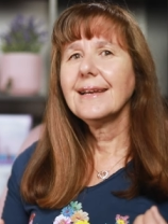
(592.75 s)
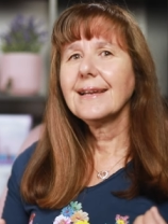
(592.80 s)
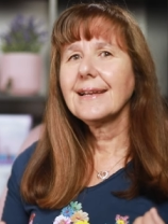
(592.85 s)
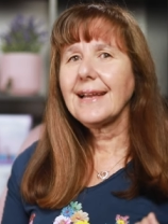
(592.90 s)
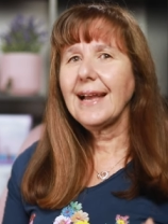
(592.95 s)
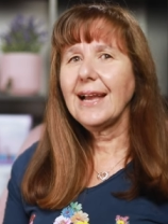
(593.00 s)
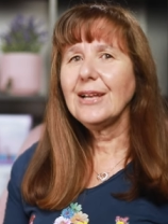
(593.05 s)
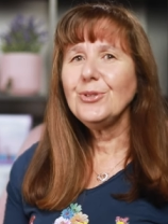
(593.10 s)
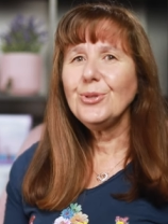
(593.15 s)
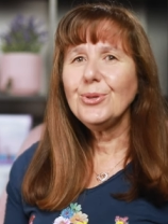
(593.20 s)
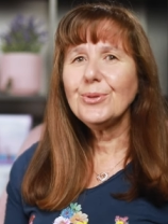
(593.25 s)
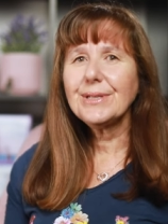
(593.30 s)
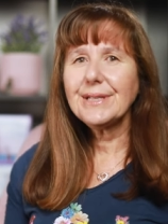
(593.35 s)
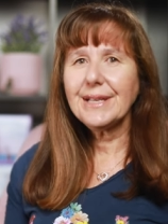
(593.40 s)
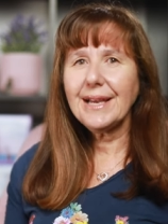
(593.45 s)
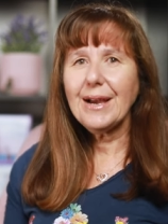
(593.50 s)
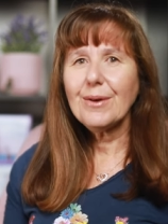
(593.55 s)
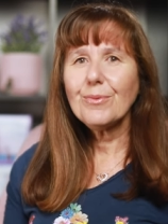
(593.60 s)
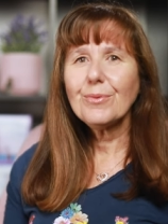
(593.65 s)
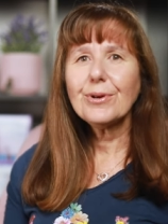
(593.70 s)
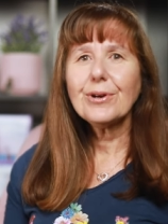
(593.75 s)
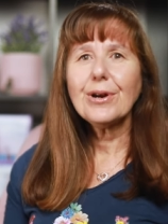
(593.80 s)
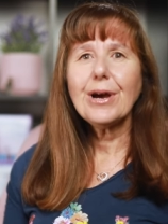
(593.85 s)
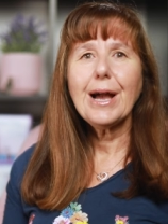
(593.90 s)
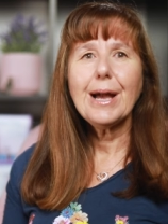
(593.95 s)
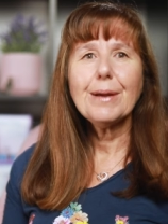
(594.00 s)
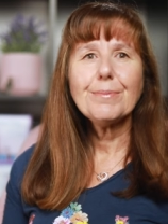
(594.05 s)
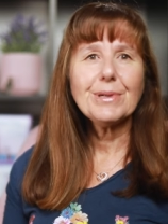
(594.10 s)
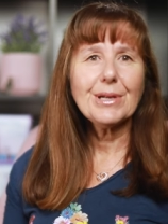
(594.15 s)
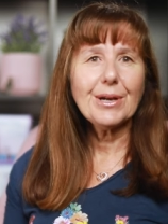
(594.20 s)
Can you get where
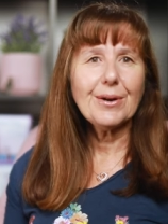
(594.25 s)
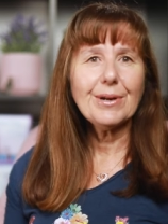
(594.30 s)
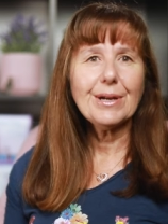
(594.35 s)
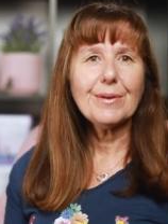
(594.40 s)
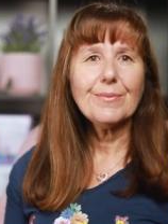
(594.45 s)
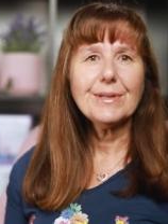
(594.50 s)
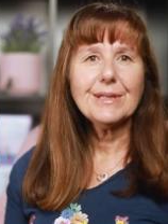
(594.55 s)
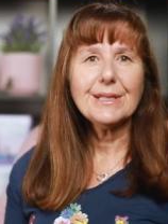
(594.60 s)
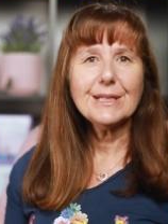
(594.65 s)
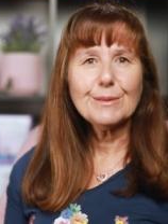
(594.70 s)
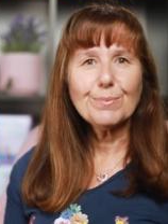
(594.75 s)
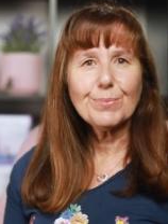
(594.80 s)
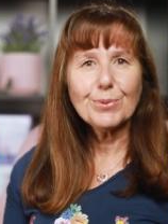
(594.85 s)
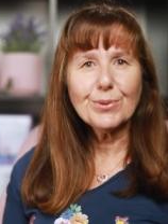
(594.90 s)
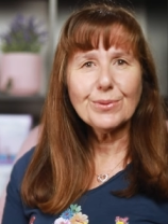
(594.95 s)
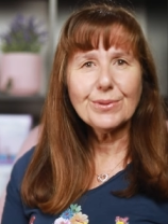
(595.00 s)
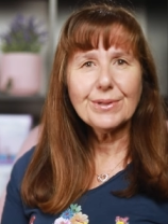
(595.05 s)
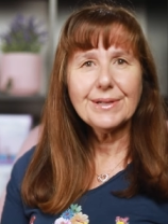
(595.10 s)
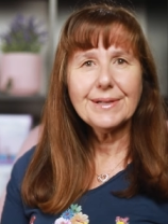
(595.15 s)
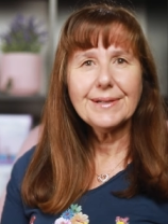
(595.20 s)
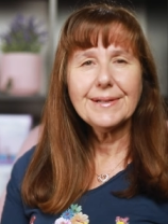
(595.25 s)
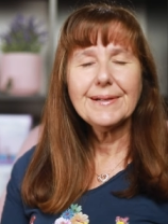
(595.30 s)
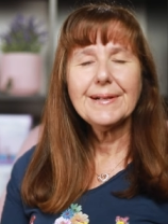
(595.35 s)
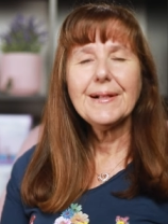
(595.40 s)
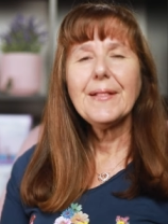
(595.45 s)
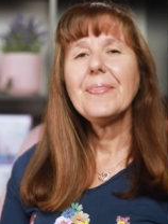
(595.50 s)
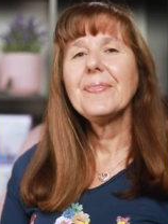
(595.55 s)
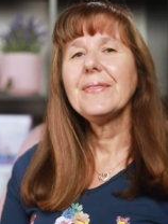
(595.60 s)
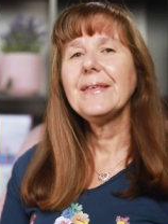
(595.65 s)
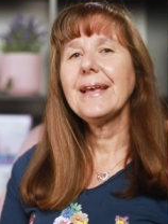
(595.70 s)
I am going with this book?
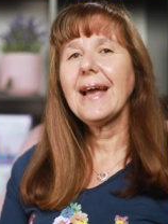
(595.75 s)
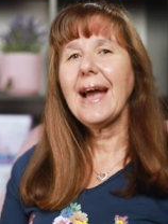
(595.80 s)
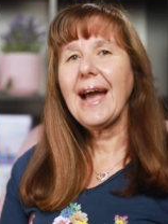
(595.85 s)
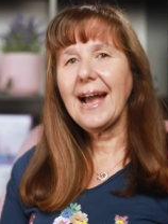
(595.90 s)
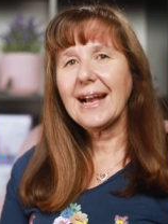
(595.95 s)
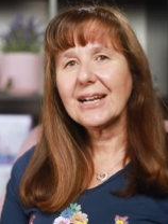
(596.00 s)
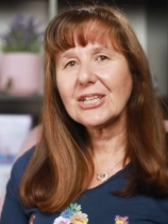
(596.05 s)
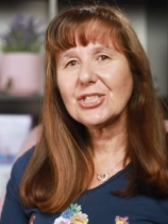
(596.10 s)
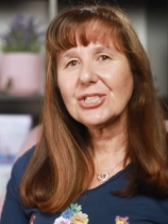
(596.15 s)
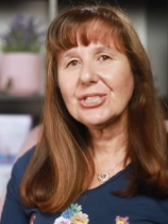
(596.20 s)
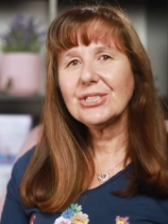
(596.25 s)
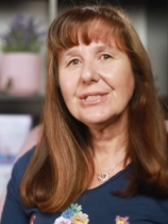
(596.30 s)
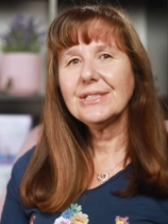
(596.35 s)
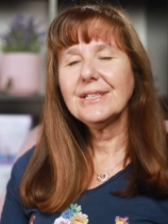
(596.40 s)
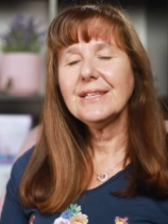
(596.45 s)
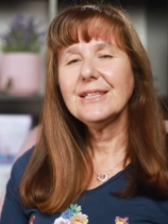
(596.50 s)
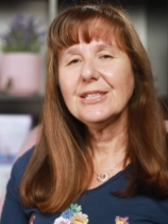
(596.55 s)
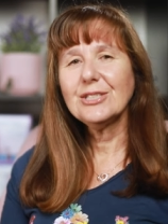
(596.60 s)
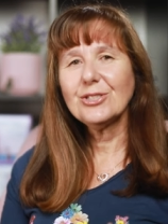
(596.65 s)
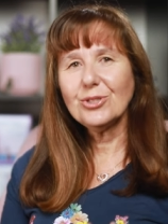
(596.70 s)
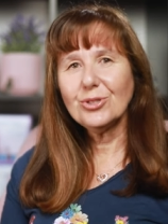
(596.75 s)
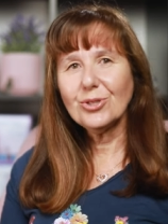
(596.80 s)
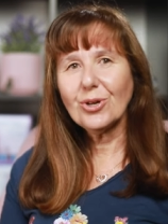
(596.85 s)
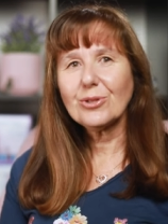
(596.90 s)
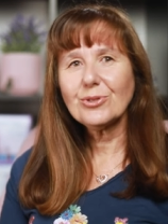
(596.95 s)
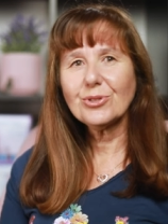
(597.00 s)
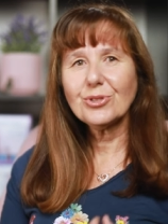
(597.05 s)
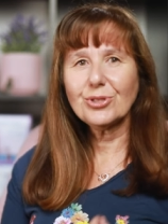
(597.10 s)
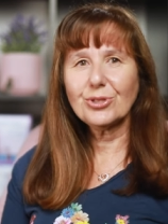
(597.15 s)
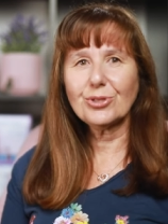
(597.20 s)
The action is
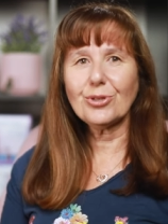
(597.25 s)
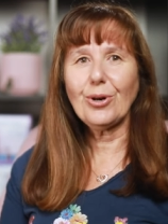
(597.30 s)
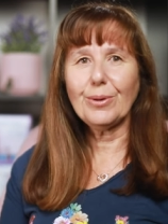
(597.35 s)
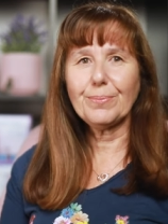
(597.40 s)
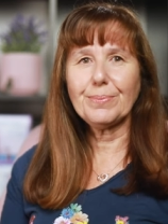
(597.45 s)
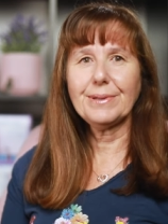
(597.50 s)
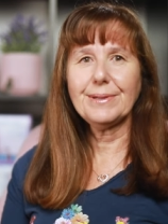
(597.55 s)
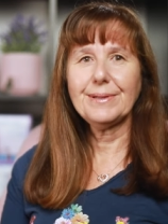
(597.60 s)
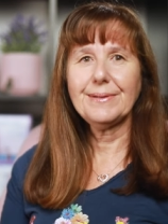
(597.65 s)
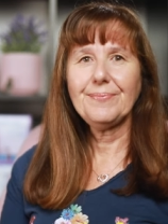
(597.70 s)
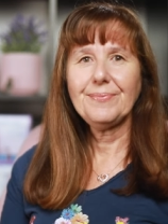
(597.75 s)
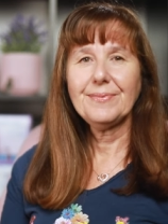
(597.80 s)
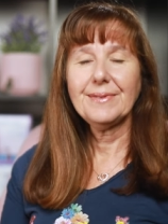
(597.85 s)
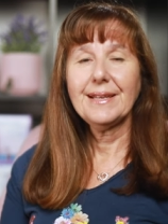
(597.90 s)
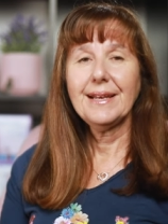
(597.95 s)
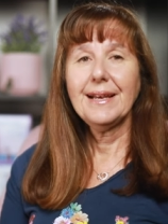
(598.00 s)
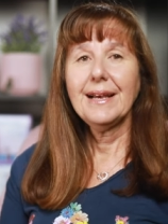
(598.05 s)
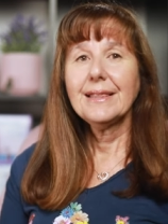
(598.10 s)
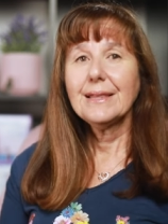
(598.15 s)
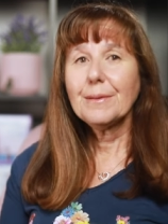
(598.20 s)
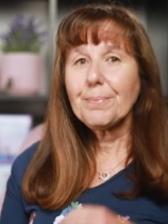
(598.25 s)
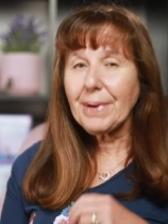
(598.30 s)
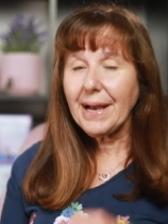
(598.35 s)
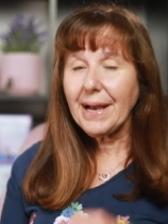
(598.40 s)
non-stop. The